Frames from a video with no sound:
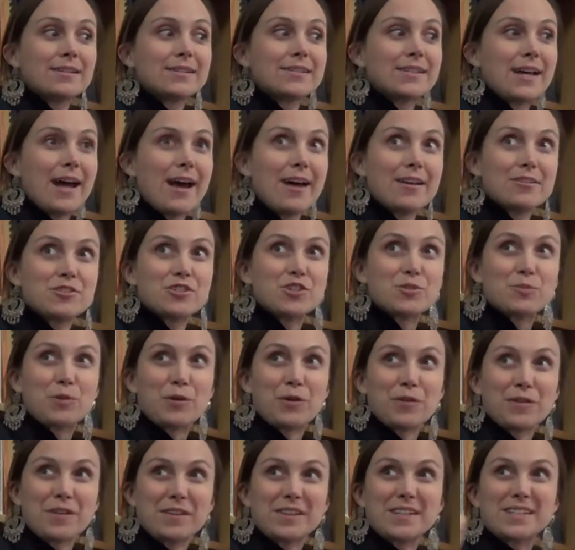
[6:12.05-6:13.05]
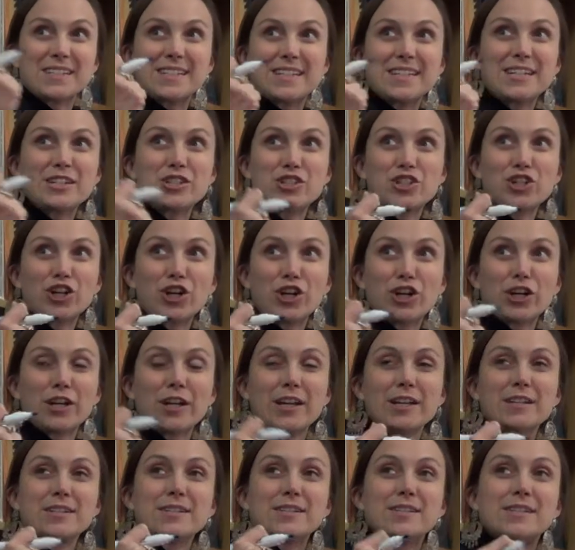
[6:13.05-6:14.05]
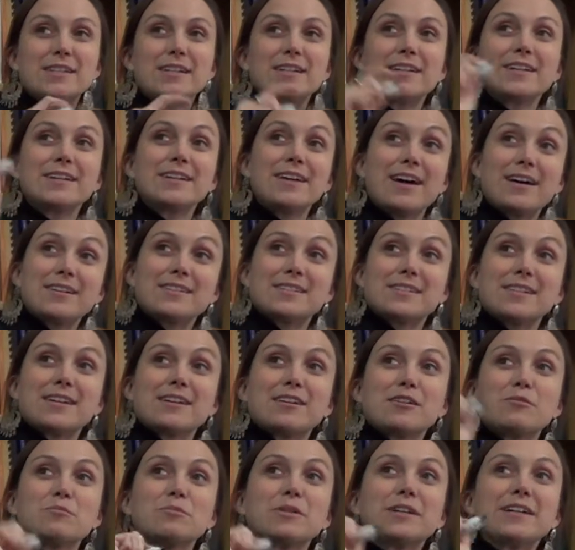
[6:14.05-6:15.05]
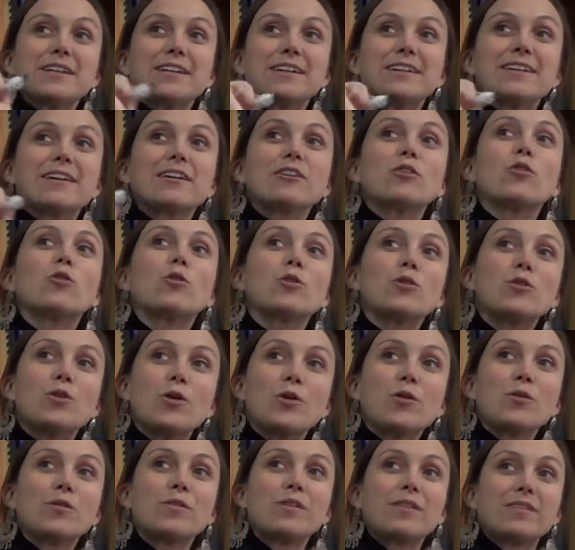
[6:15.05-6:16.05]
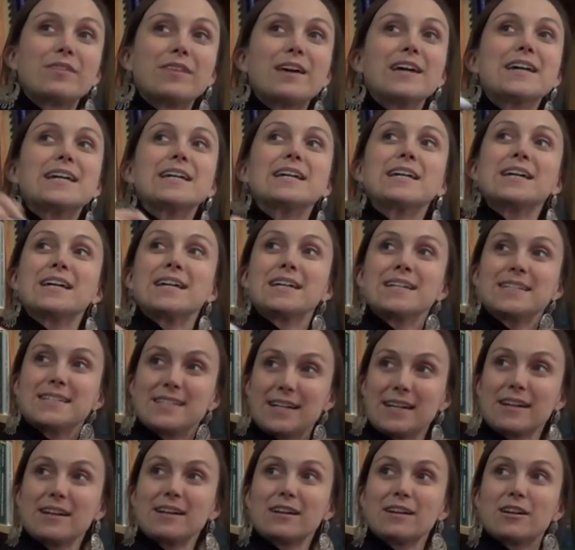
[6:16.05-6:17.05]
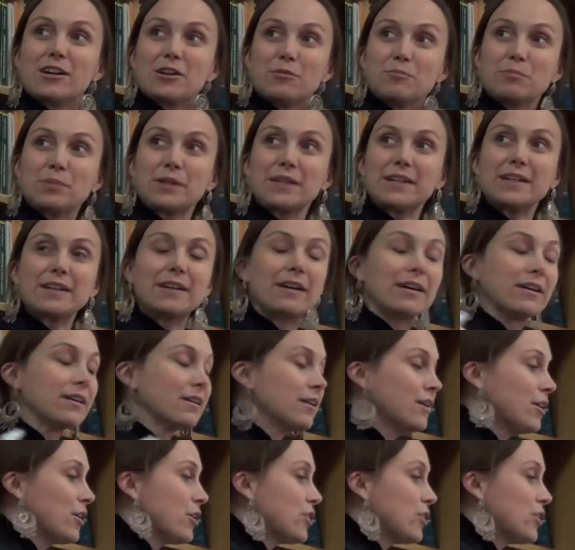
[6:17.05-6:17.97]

tangible that the teacher can see, yes, they completed it, or no, that they didn't complete it.